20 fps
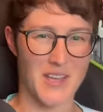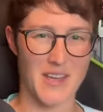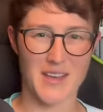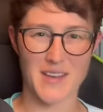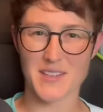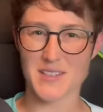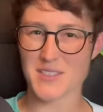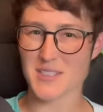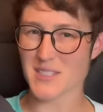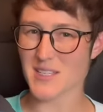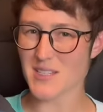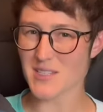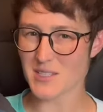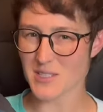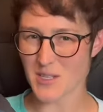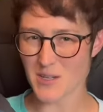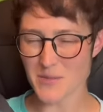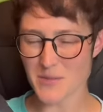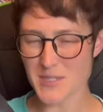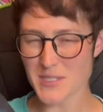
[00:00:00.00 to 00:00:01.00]
excess
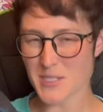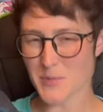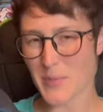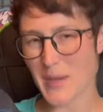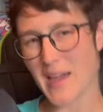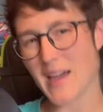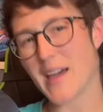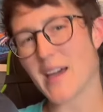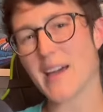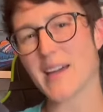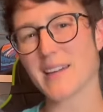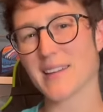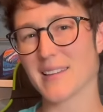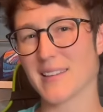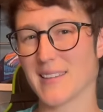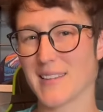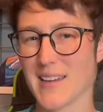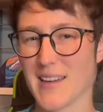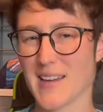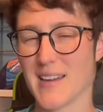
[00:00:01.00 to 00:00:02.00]
on this pack
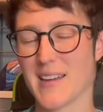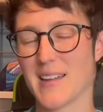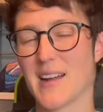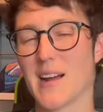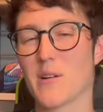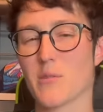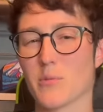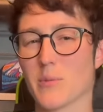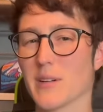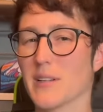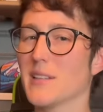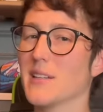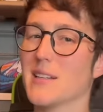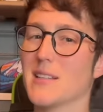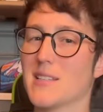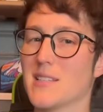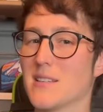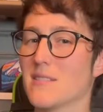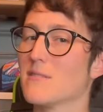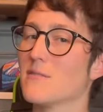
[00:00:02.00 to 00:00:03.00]
that I really
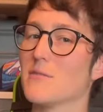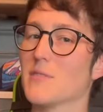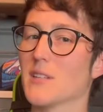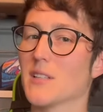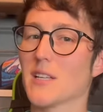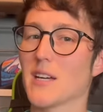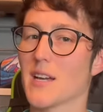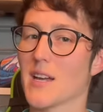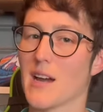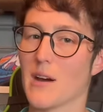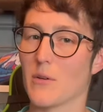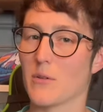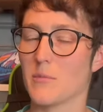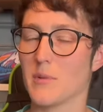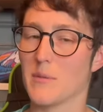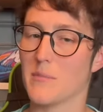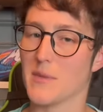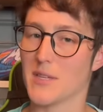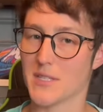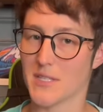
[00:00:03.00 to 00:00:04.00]
didn't feel like I would be
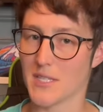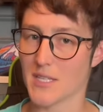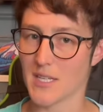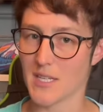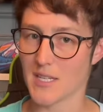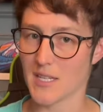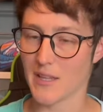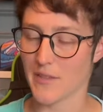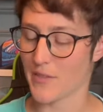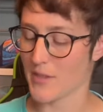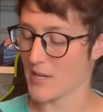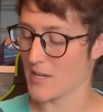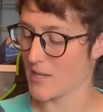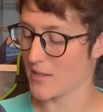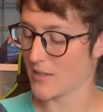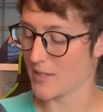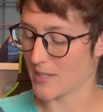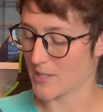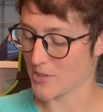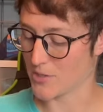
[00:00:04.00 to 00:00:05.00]
missing anything
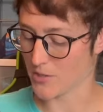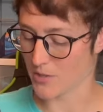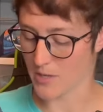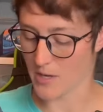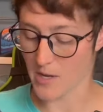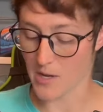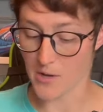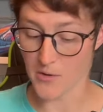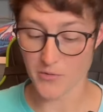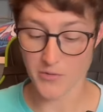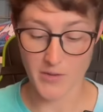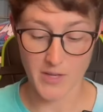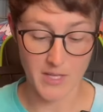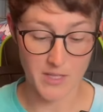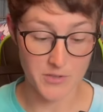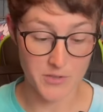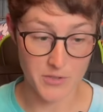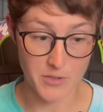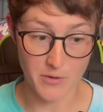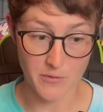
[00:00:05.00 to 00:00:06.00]
that I took off.
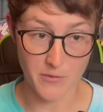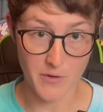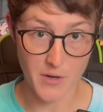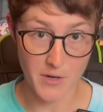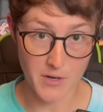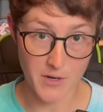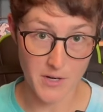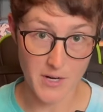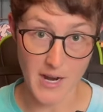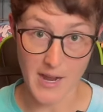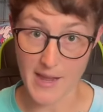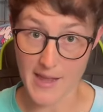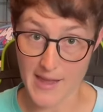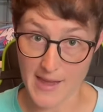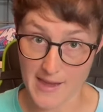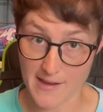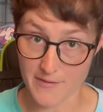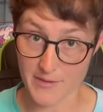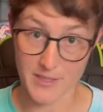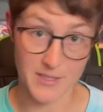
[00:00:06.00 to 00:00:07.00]
And so far, I
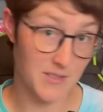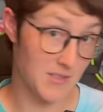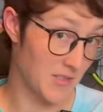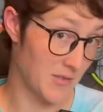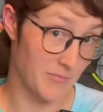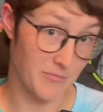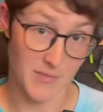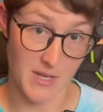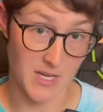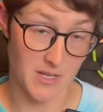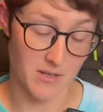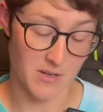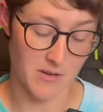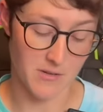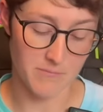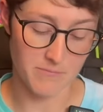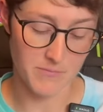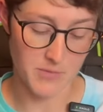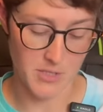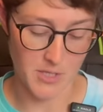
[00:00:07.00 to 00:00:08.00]
haven't at all.
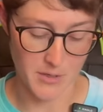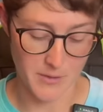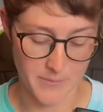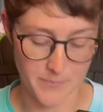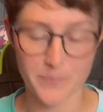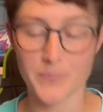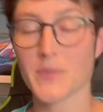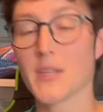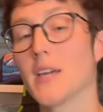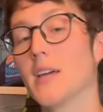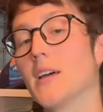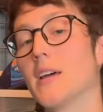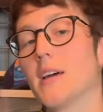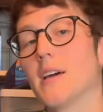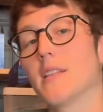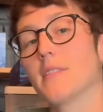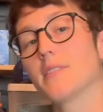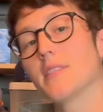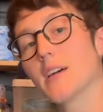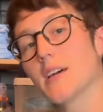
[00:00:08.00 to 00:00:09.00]
So
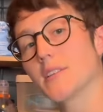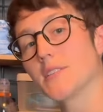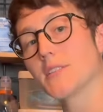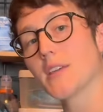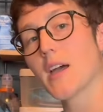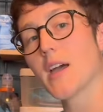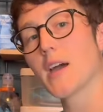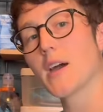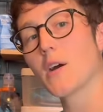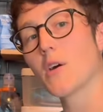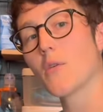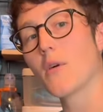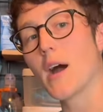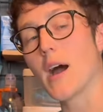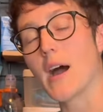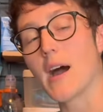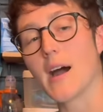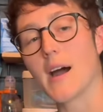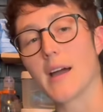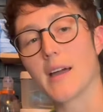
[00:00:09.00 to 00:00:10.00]
that's how
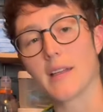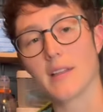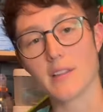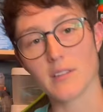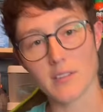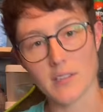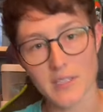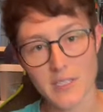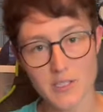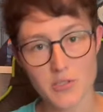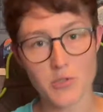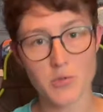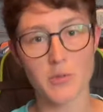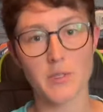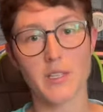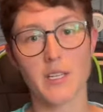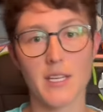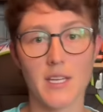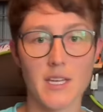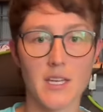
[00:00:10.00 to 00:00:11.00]
I
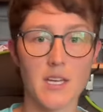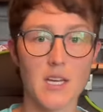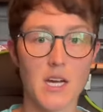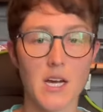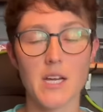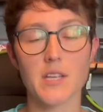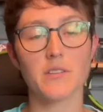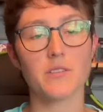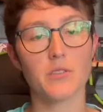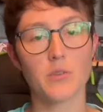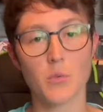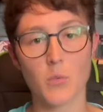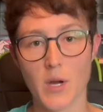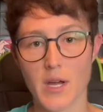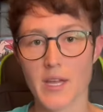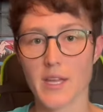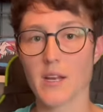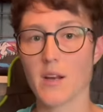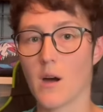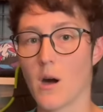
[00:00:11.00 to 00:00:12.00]
literally cut the
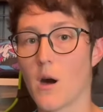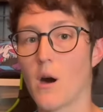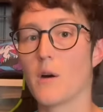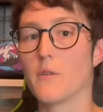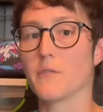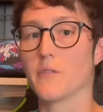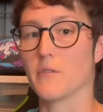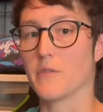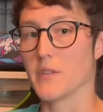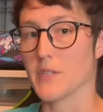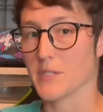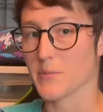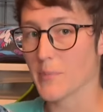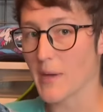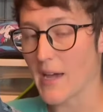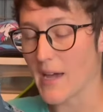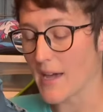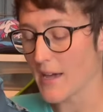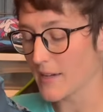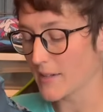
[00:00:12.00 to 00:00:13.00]
weight off of this
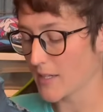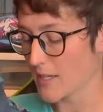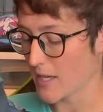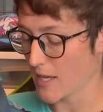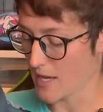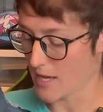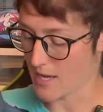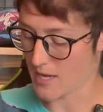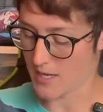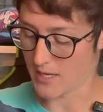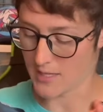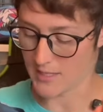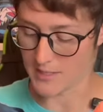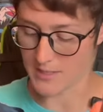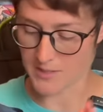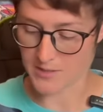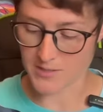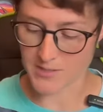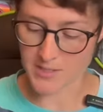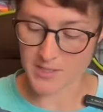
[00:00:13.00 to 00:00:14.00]
pack.
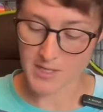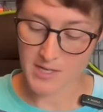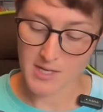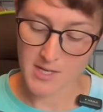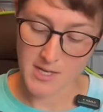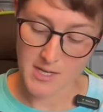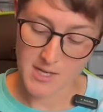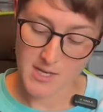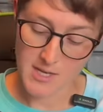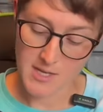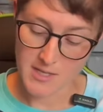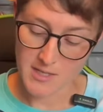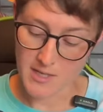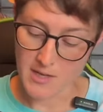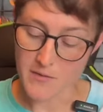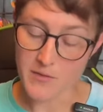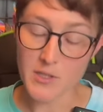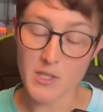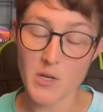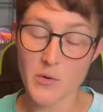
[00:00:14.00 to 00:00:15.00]
And
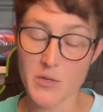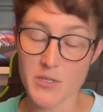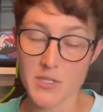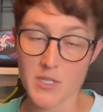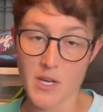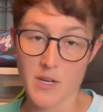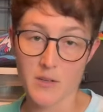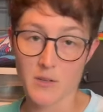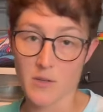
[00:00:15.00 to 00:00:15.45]
even though it's not an